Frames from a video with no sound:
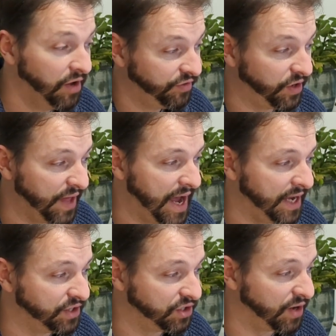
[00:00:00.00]
So that
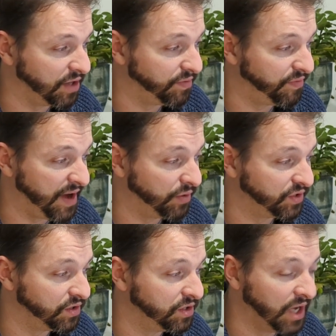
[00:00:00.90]
is the Strength of
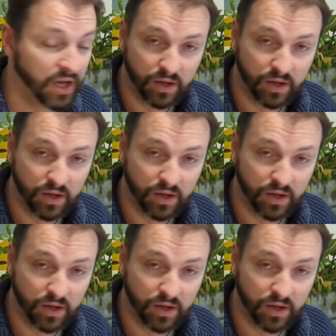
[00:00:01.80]
1,000